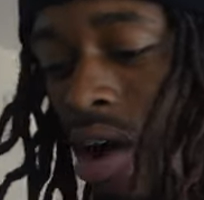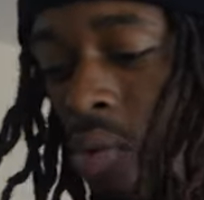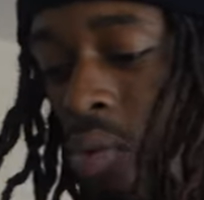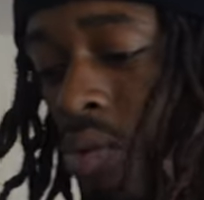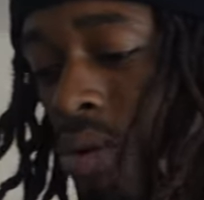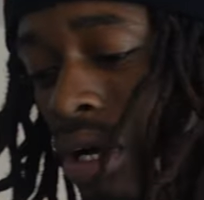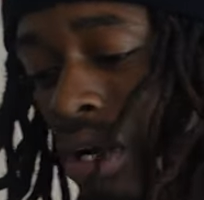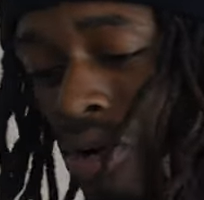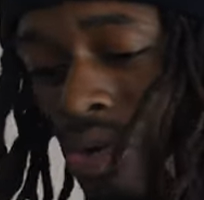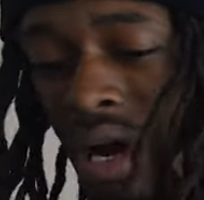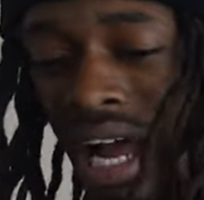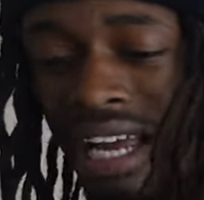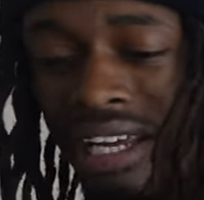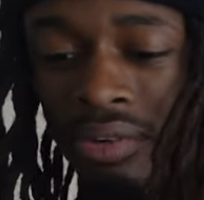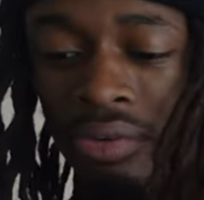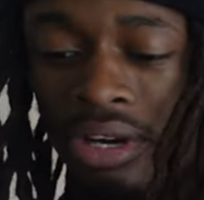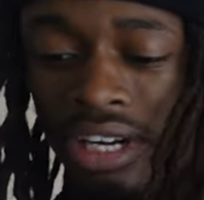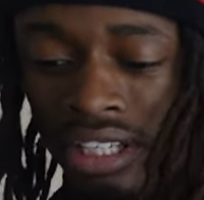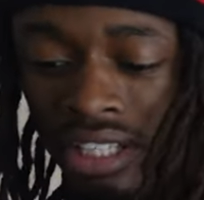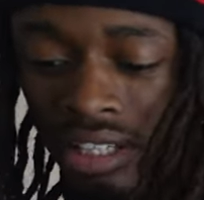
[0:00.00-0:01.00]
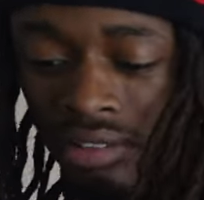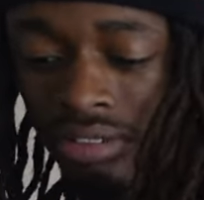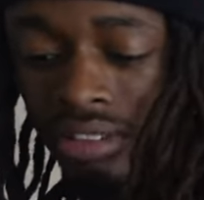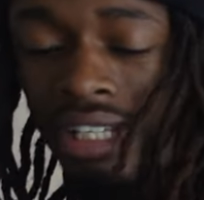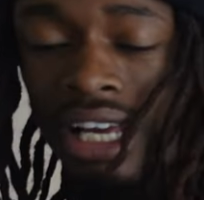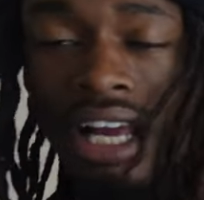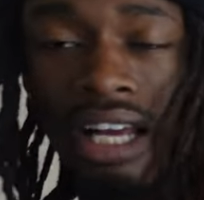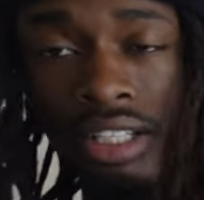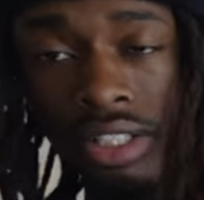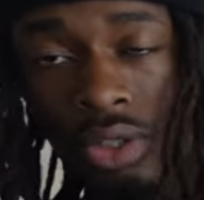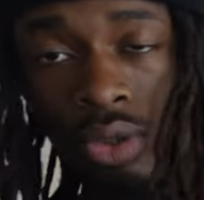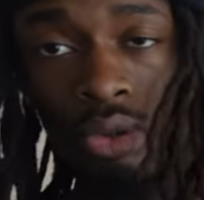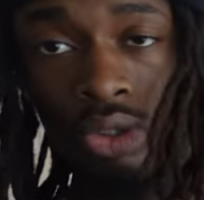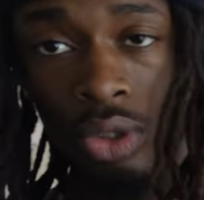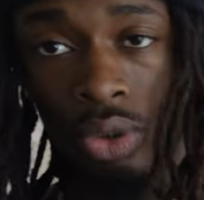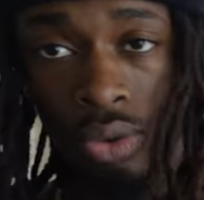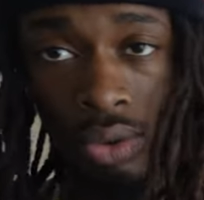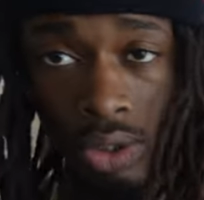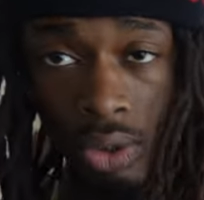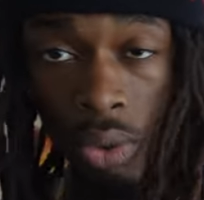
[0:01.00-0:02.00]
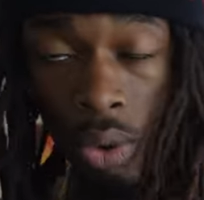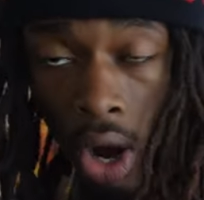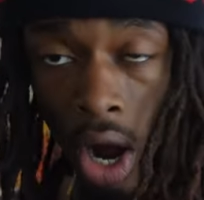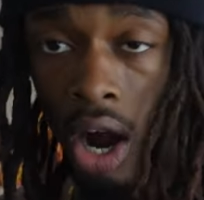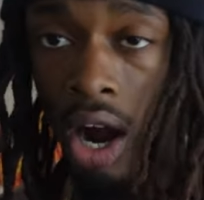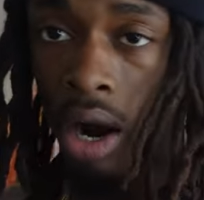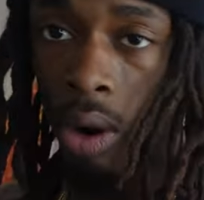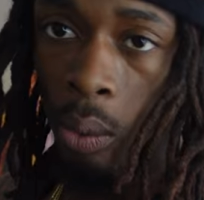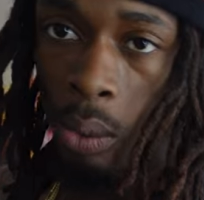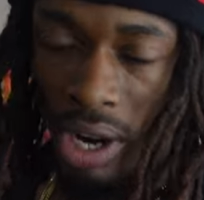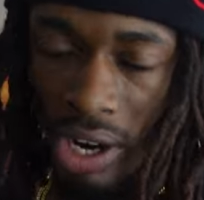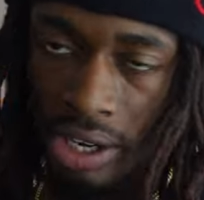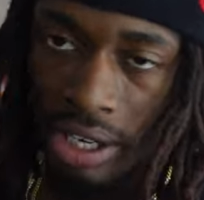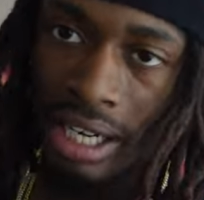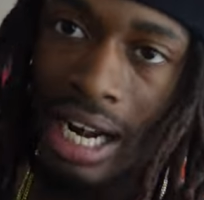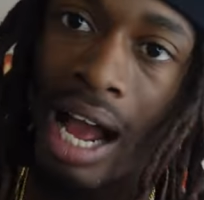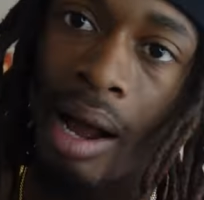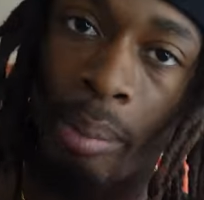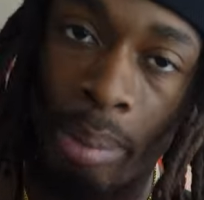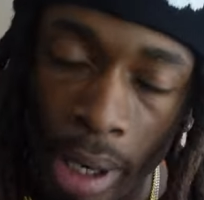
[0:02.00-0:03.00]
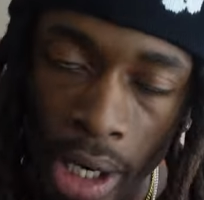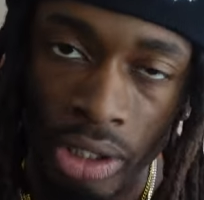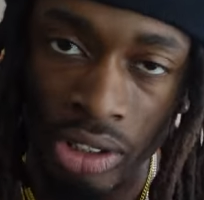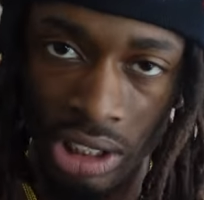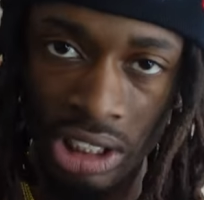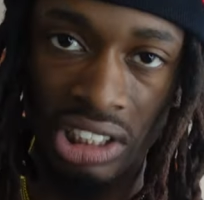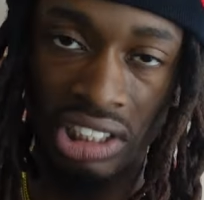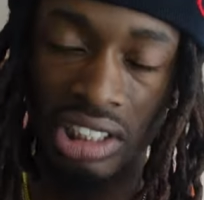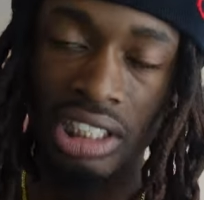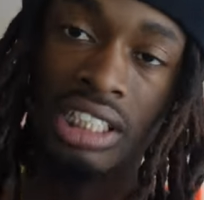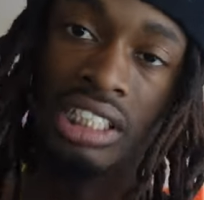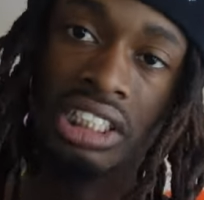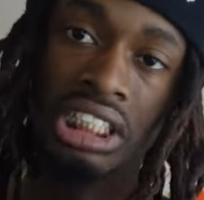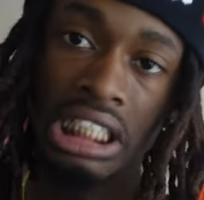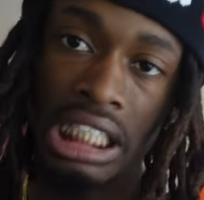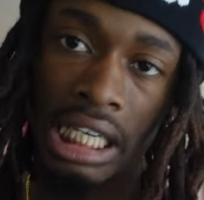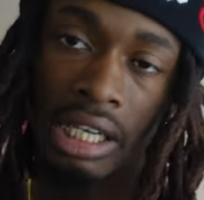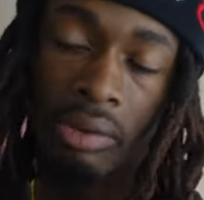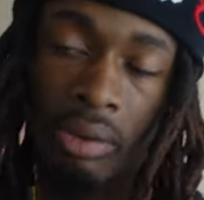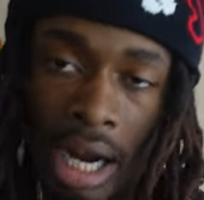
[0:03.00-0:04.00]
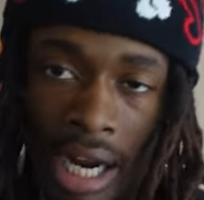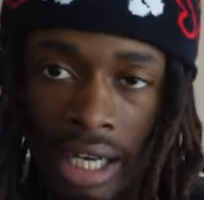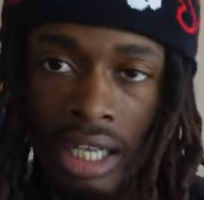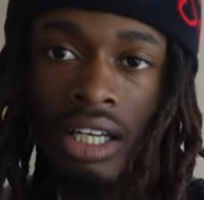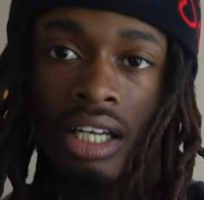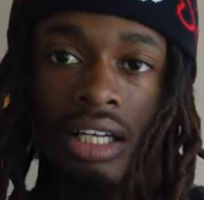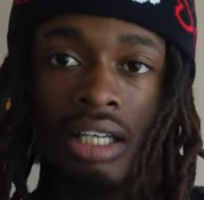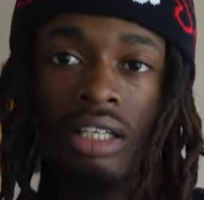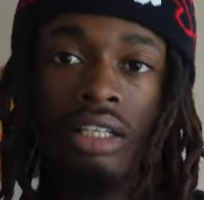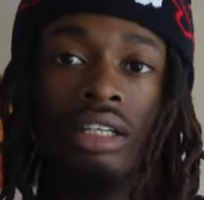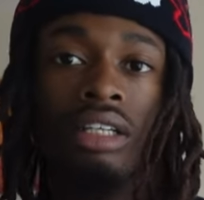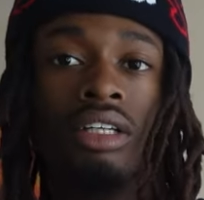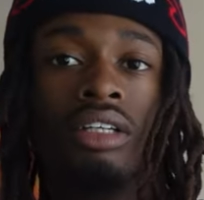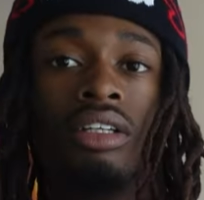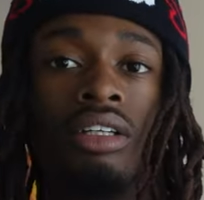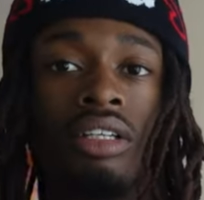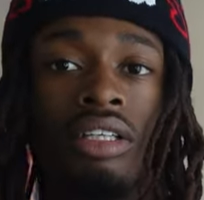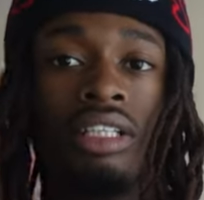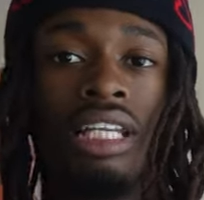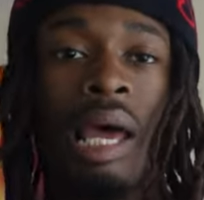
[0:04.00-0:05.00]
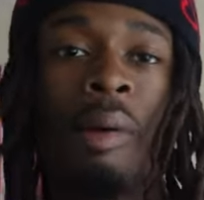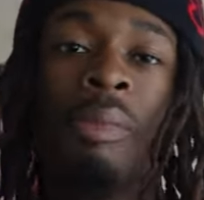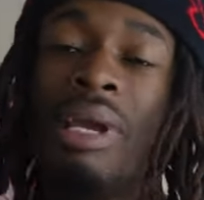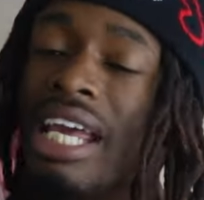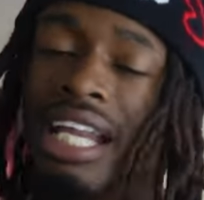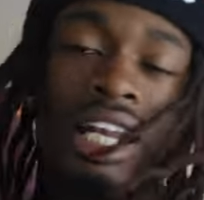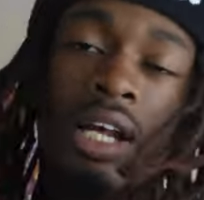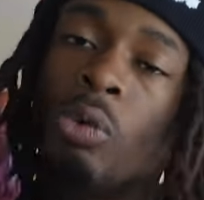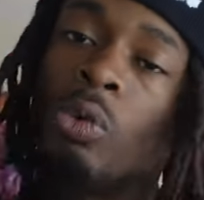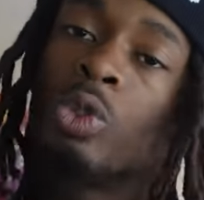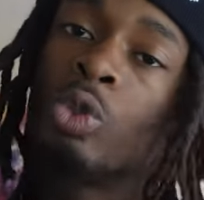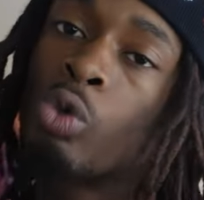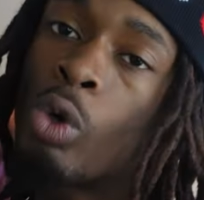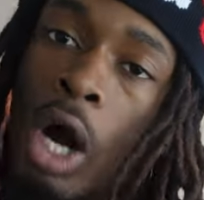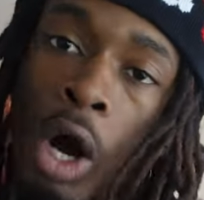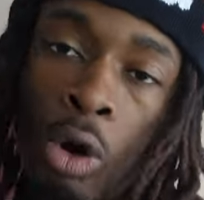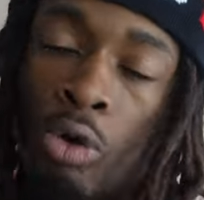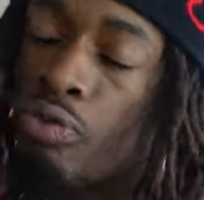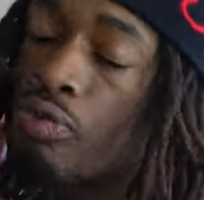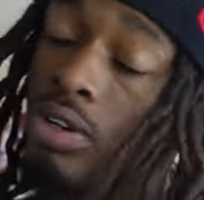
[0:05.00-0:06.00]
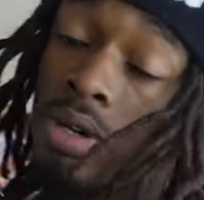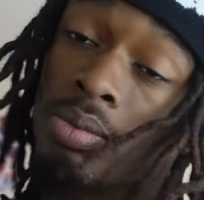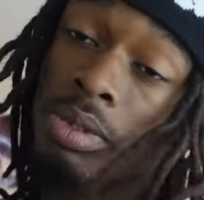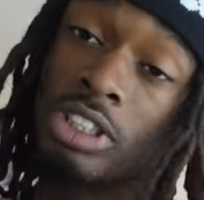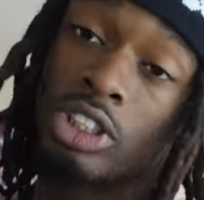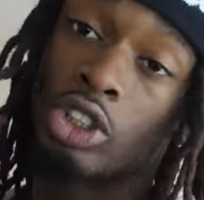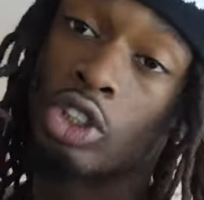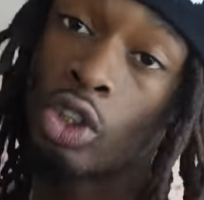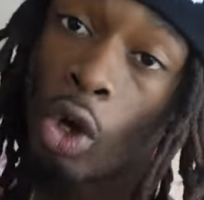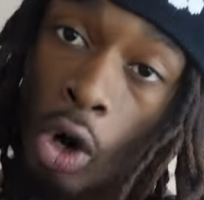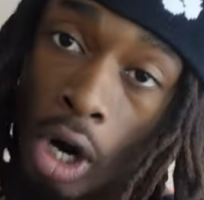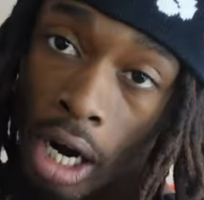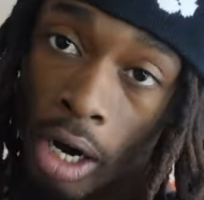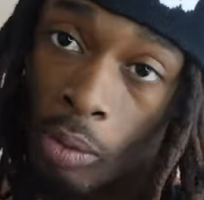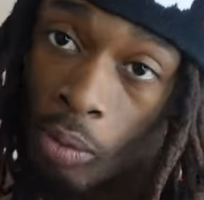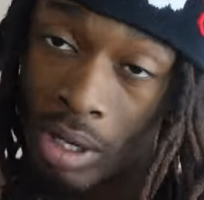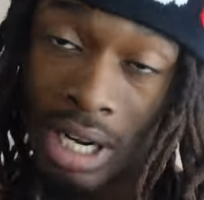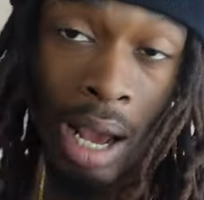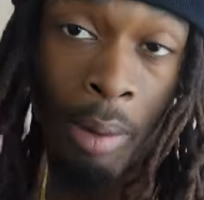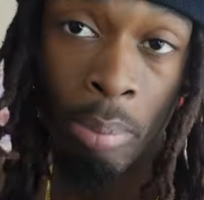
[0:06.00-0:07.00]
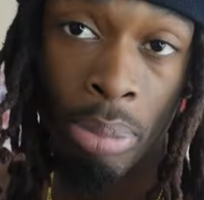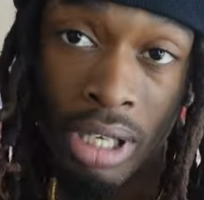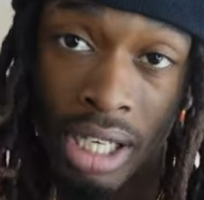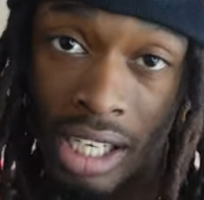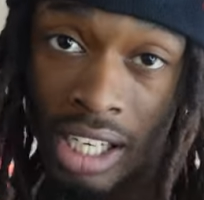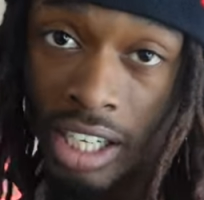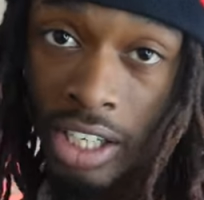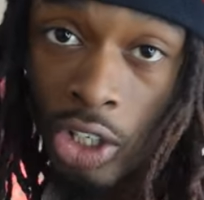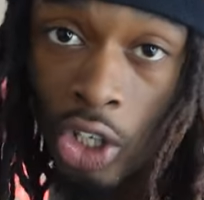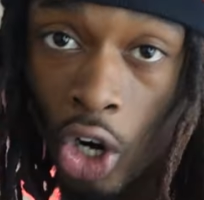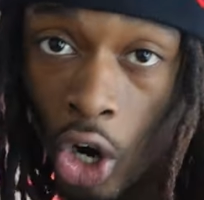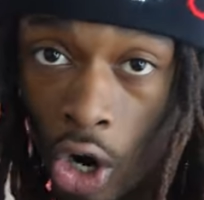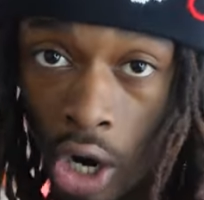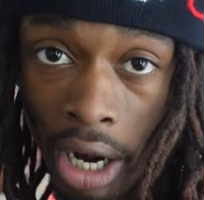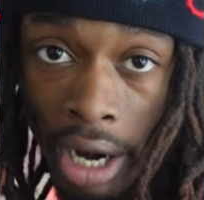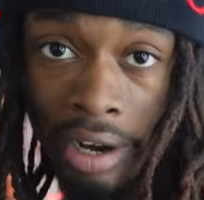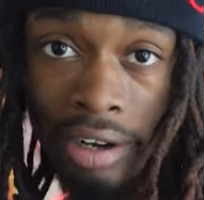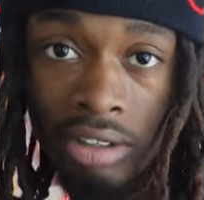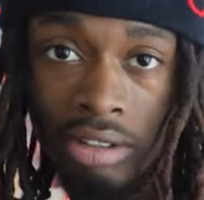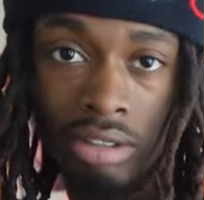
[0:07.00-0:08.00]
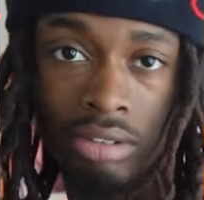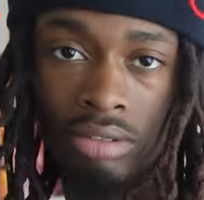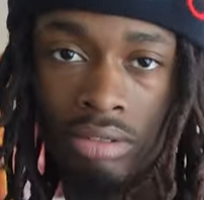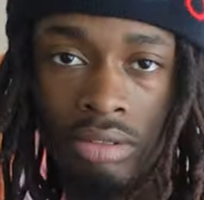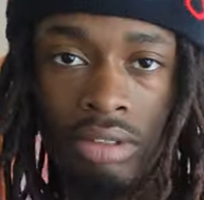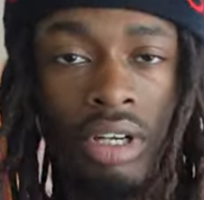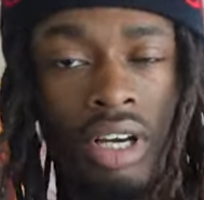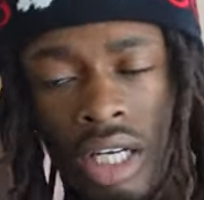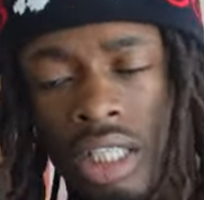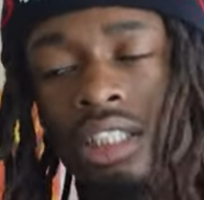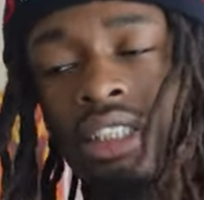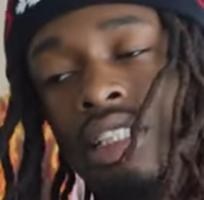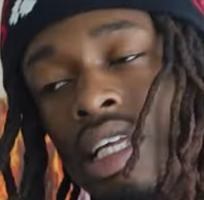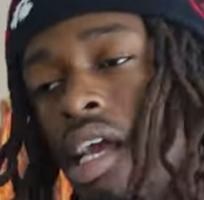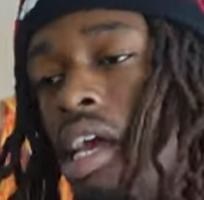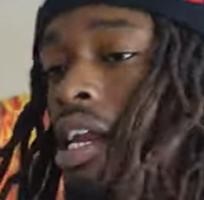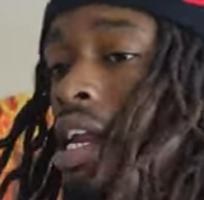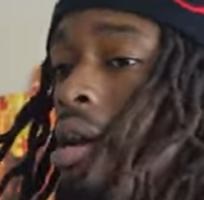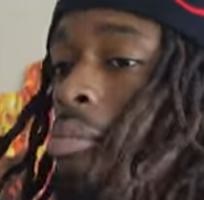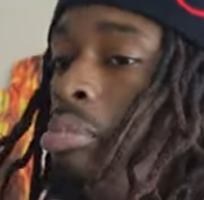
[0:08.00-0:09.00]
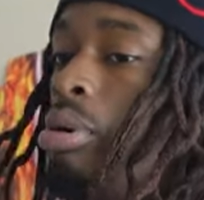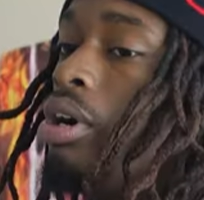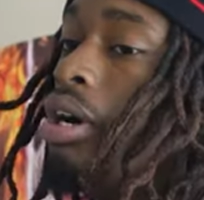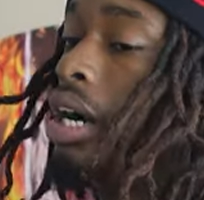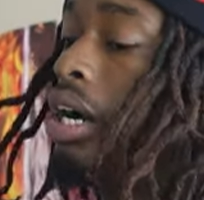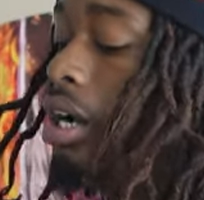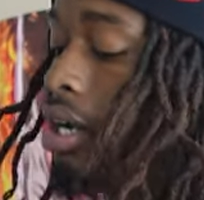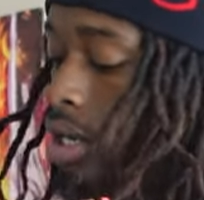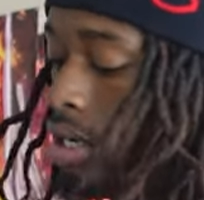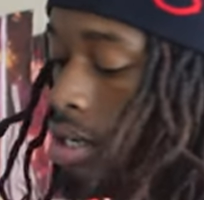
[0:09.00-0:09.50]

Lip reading: One, why he ranking everything? You are aware that I purchased this shit, right? That mean it was raw from the start when I put it in the cart. Understand that part.